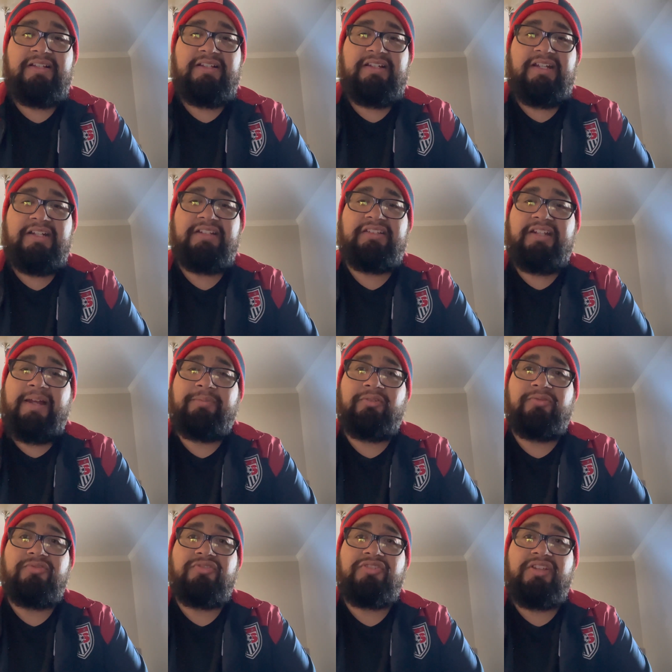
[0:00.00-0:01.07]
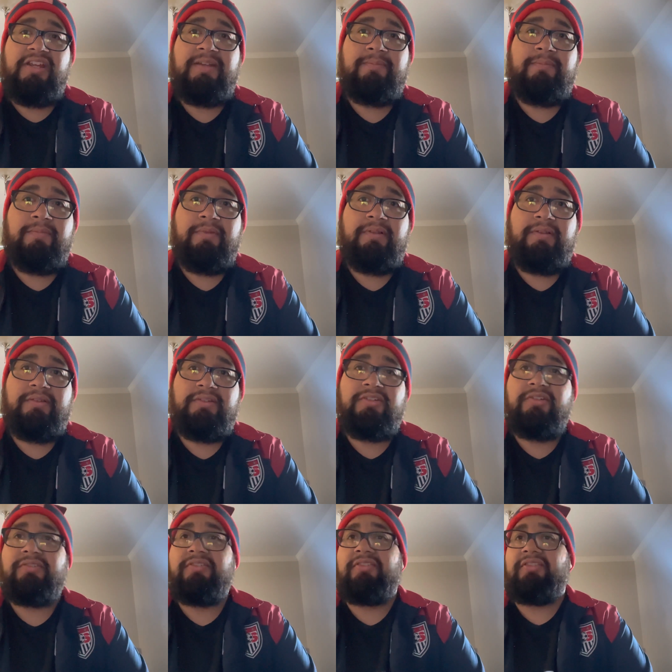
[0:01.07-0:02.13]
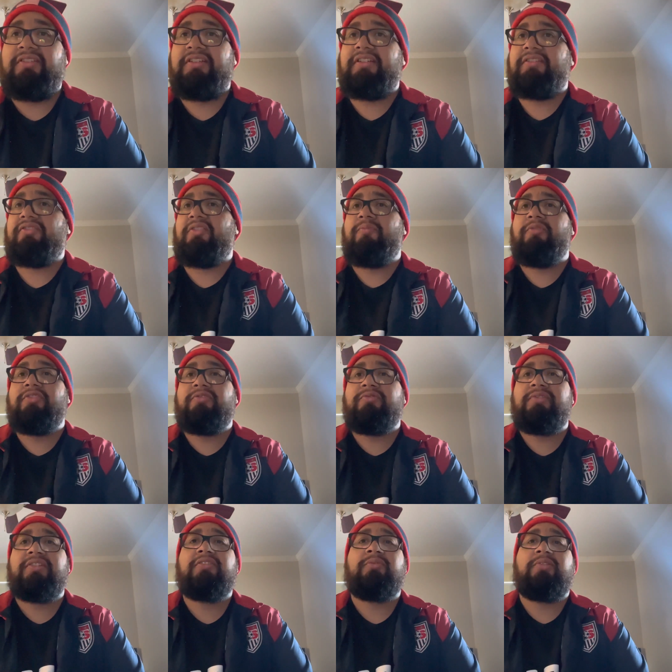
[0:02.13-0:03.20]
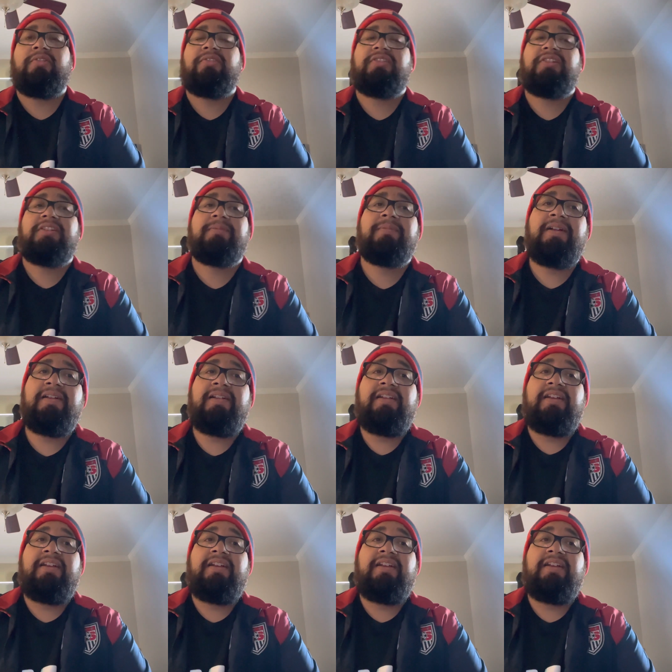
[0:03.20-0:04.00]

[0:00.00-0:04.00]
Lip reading: And it's an absolute shame, to see someone doing this with our team.